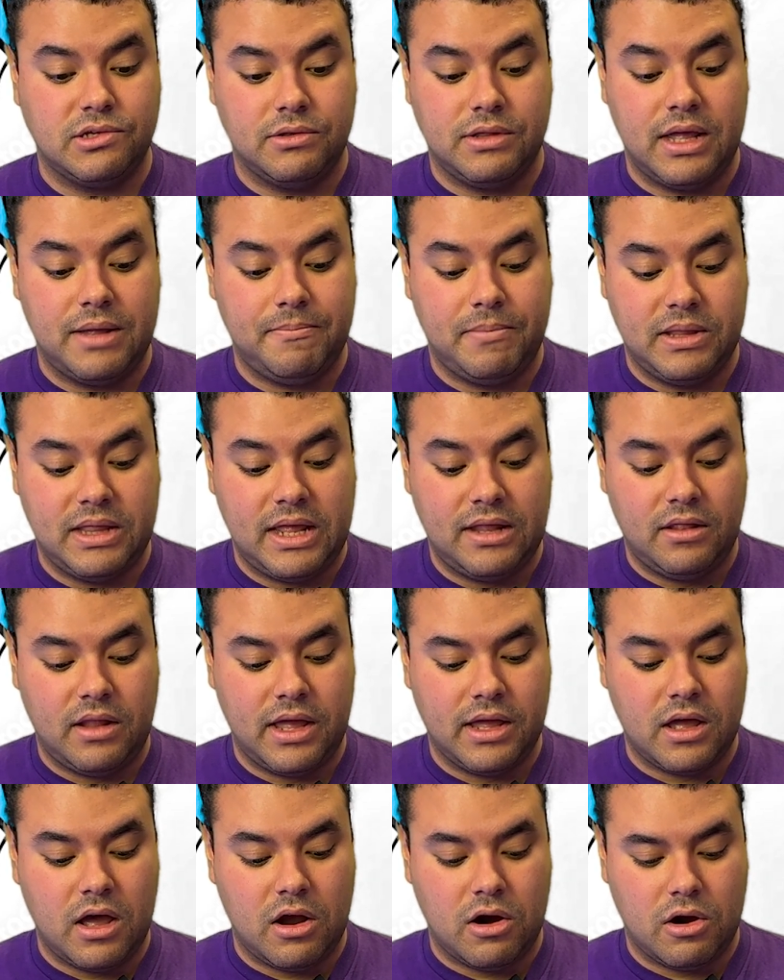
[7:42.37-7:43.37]
But then
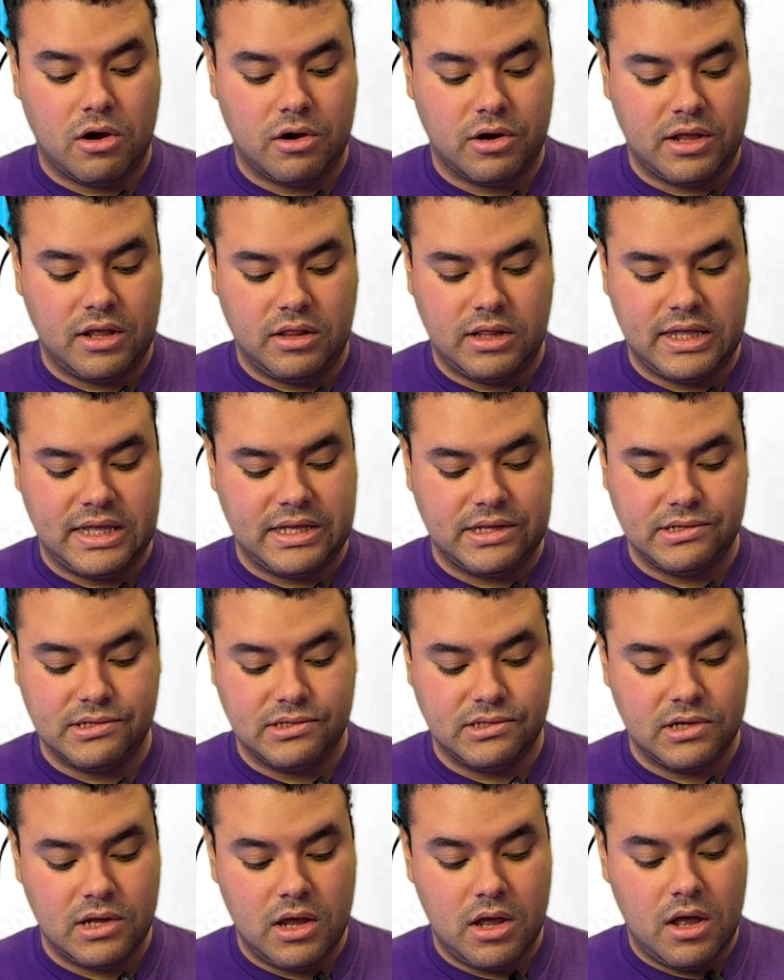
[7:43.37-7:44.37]
like
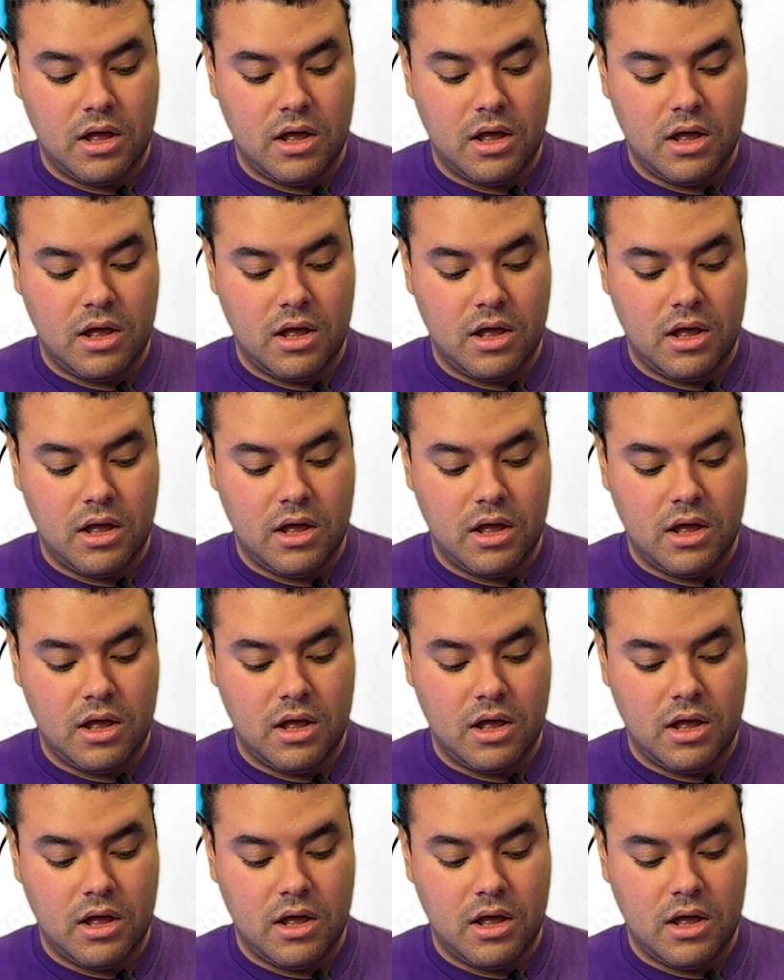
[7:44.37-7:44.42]
Hercules